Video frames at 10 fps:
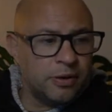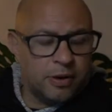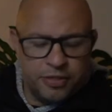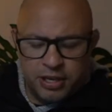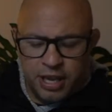I
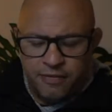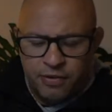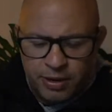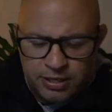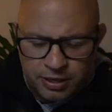think
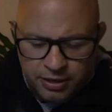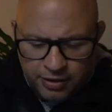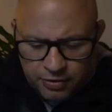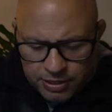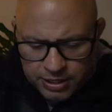heavyweights are the
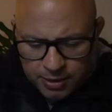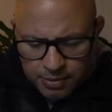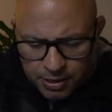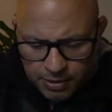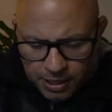heavyweights coming
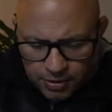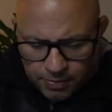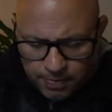up now.